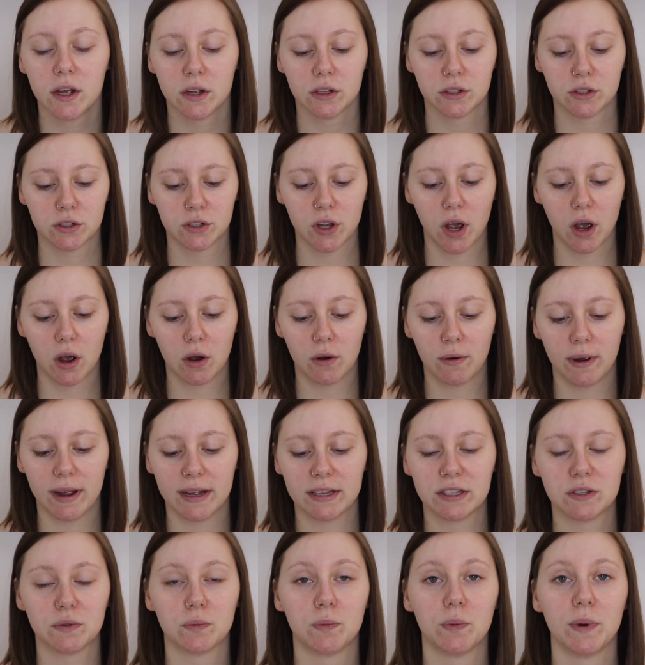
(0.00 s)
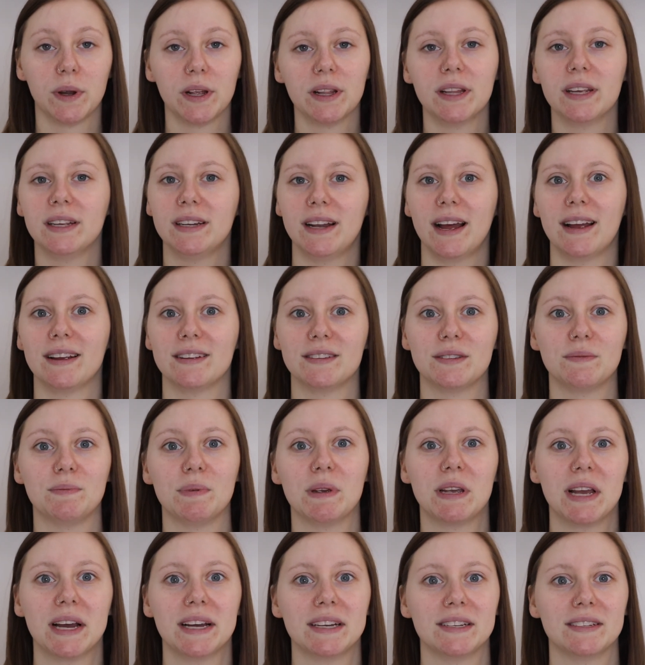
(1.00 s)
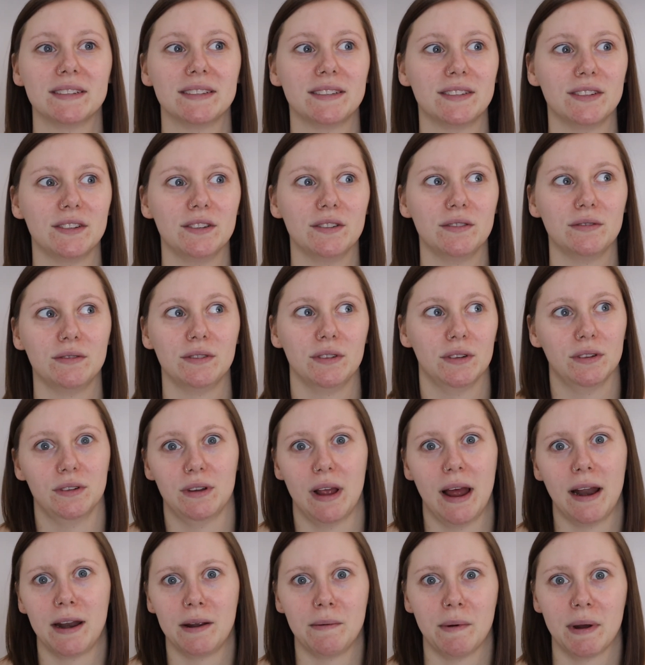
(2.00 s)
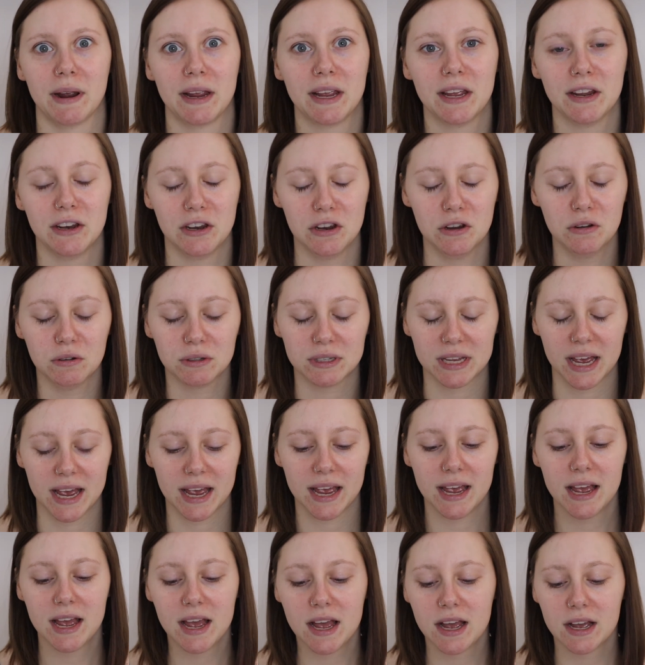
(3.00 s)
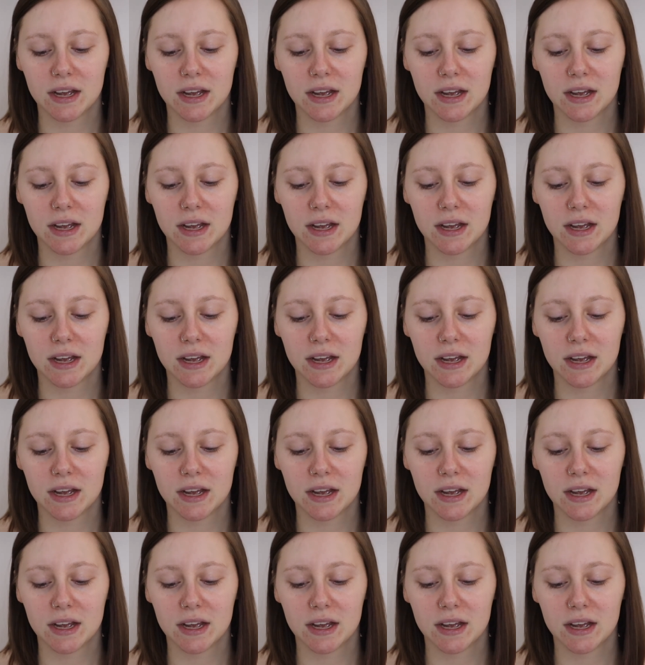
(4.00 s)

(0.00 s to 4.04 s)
So it's really nice because anyone can use it.